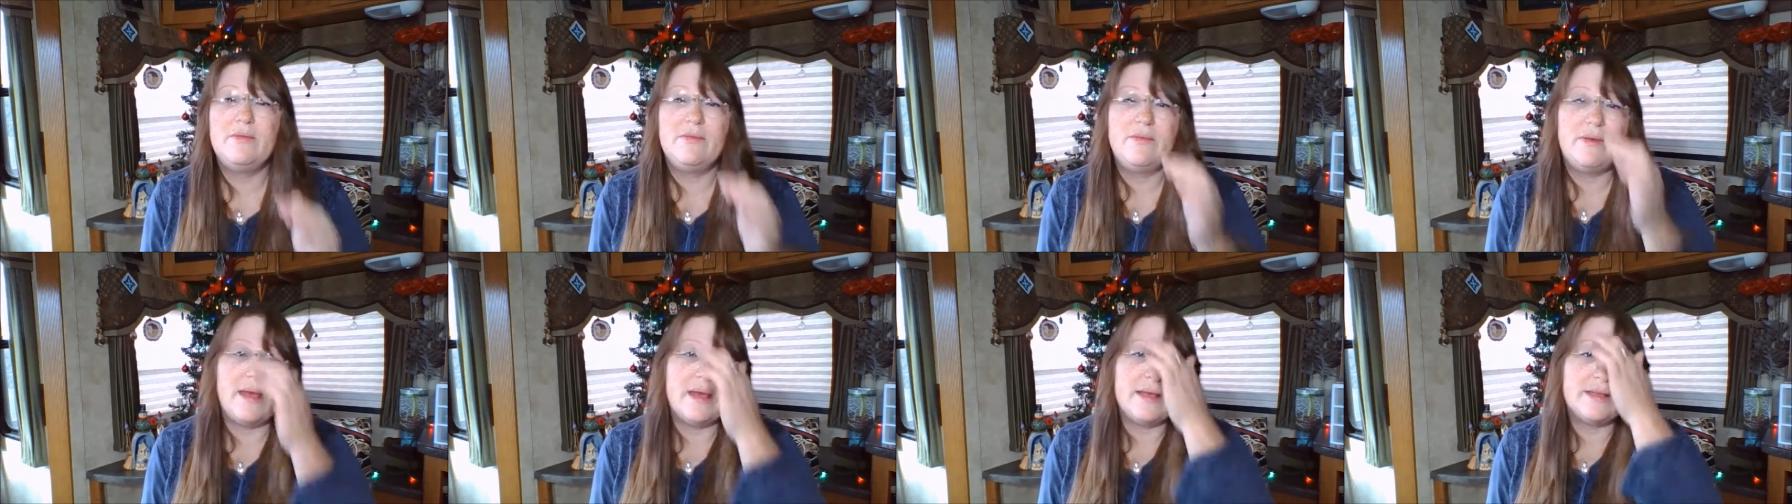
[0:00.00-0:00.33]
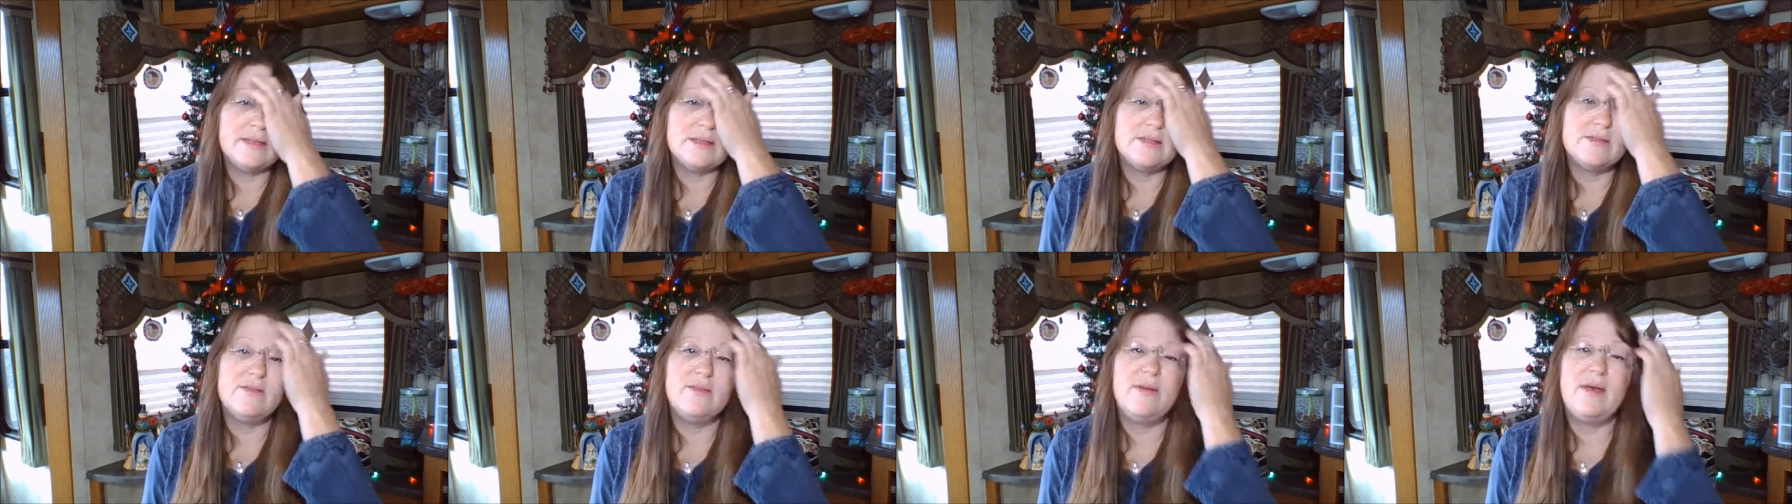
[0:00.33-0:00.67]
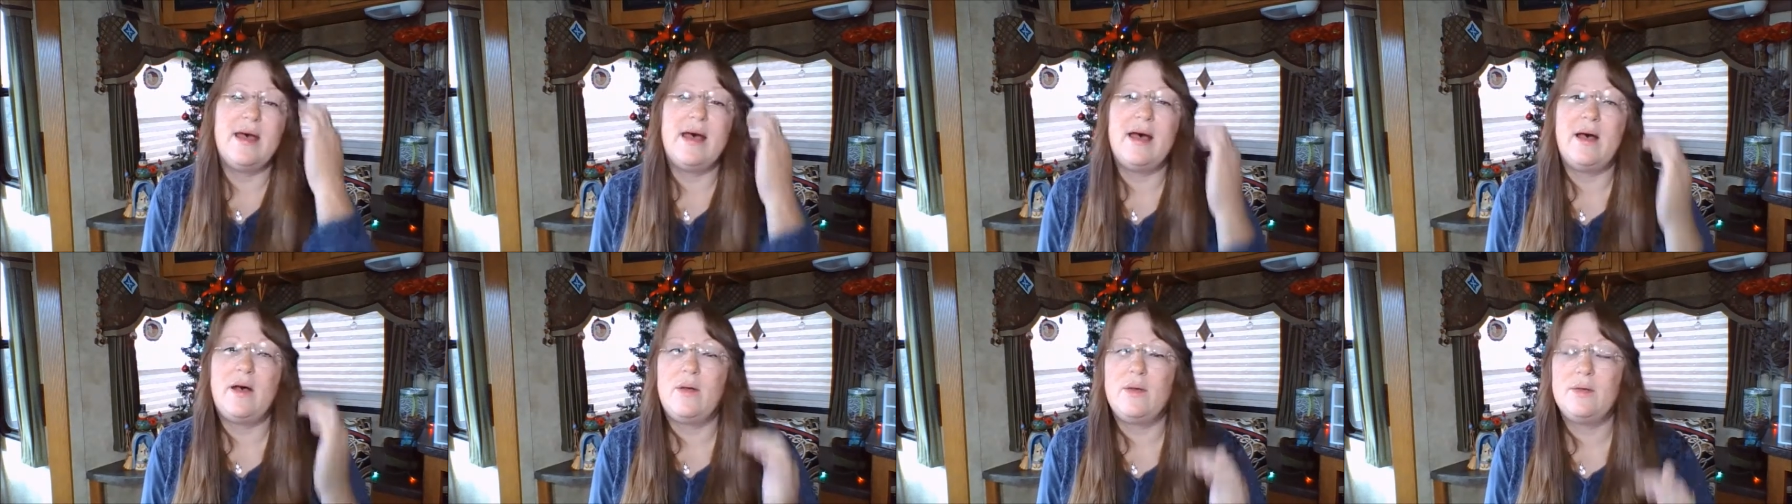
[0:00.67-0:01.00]
fans of
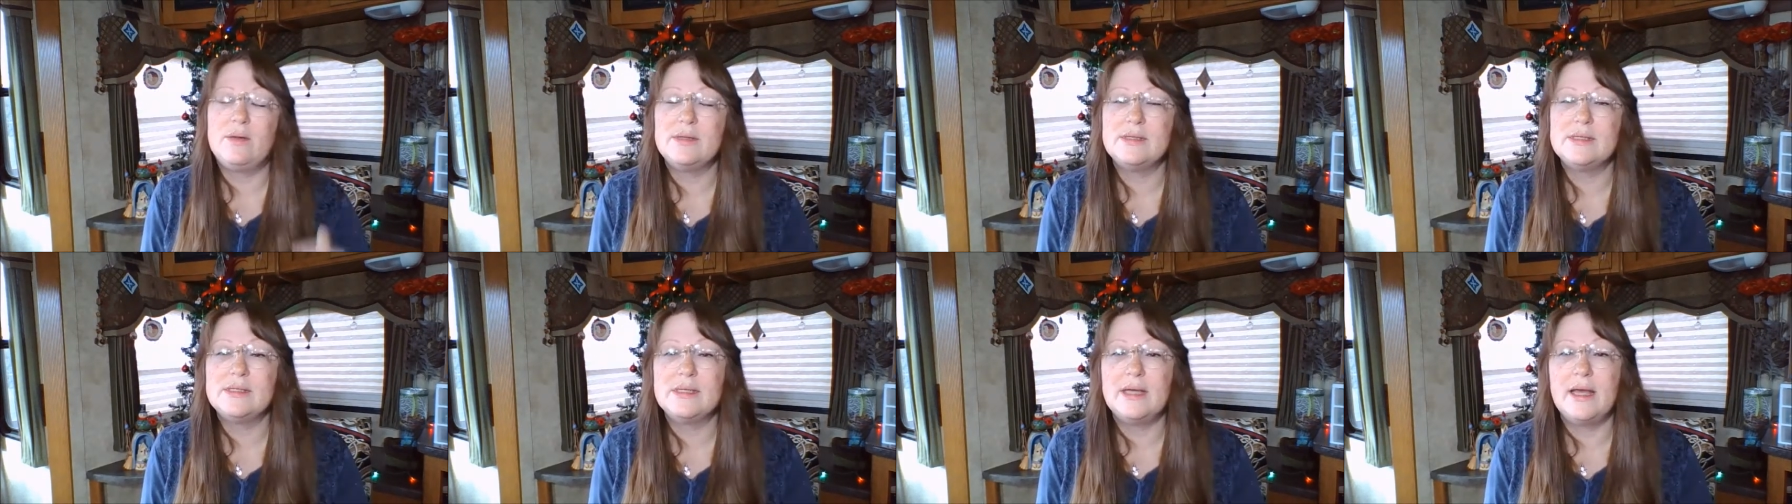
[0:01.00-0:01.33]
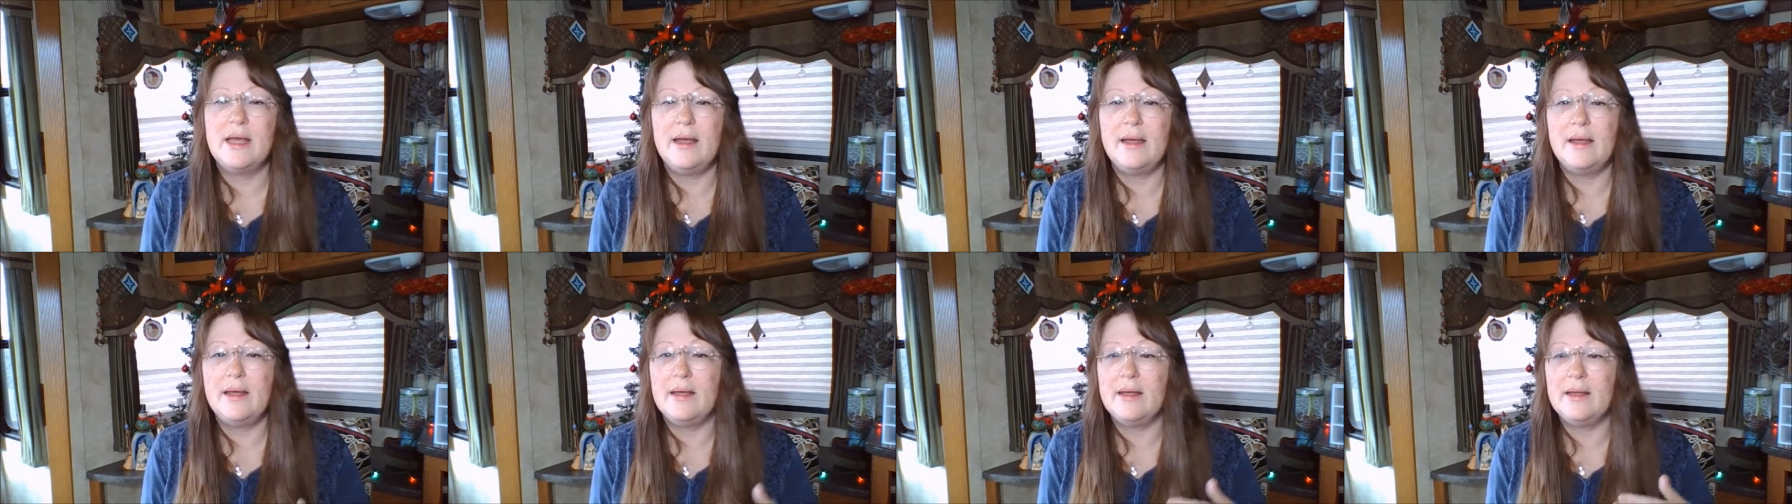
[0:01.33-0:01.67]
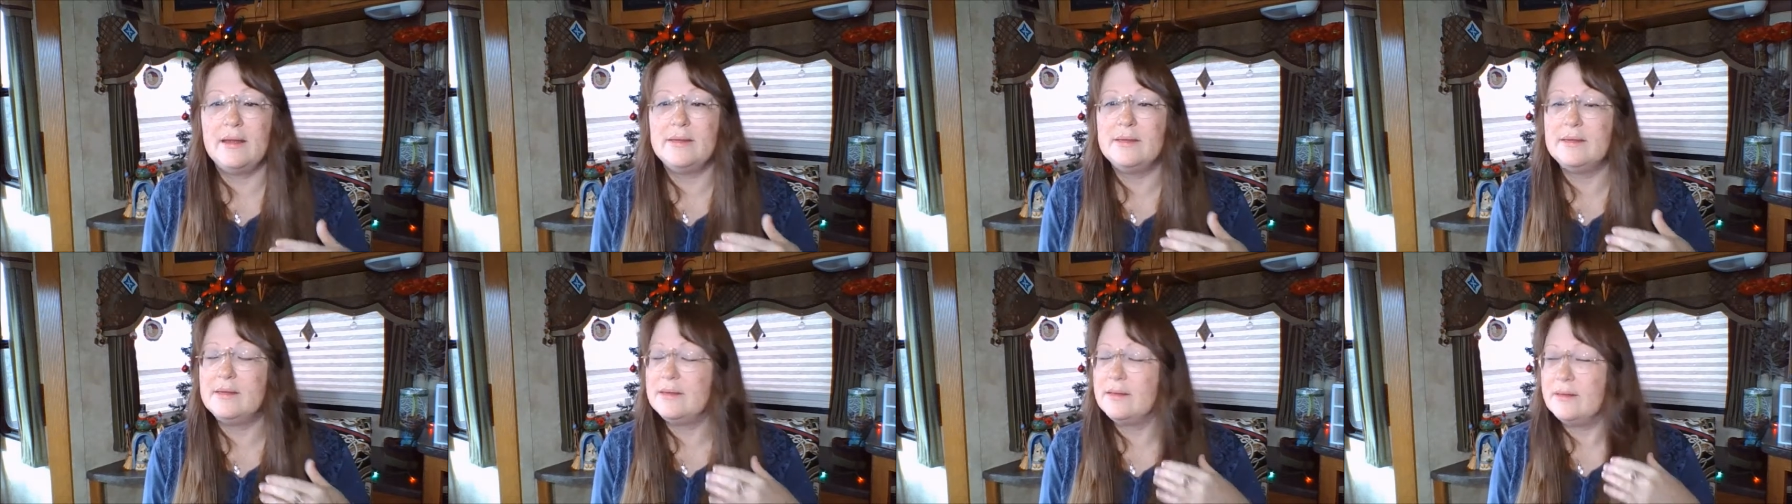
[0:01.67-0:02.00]
owls,
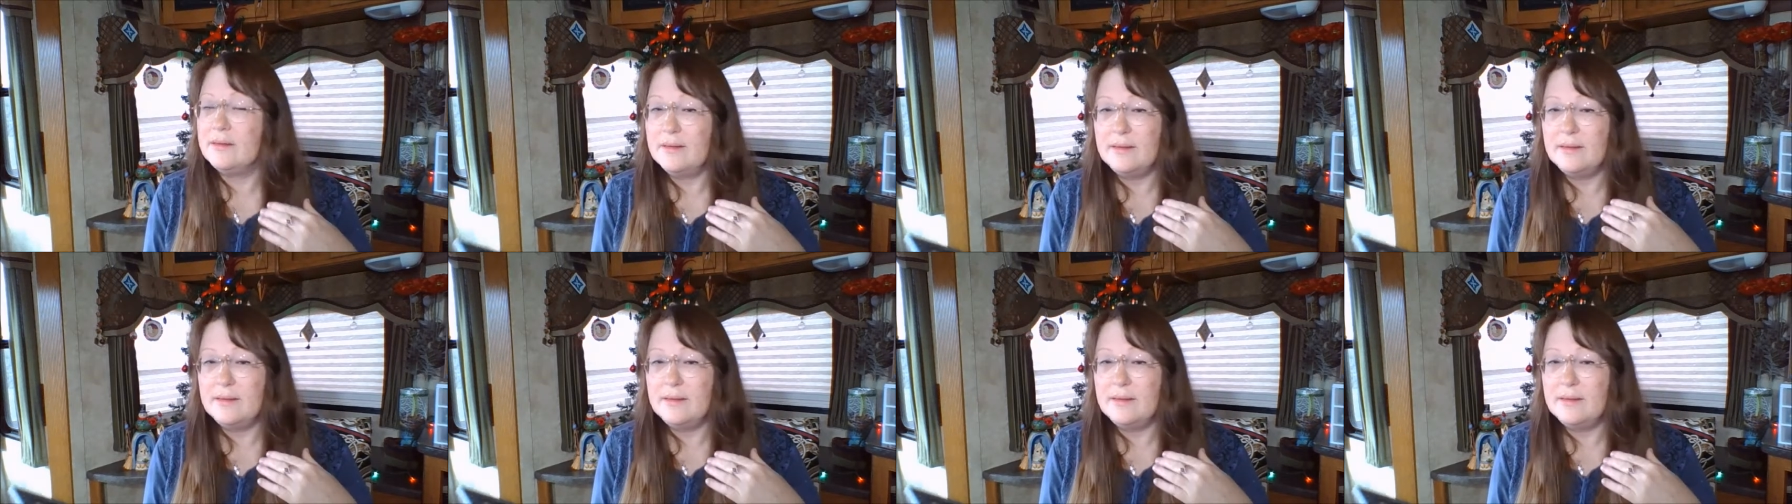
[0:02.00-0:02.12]
and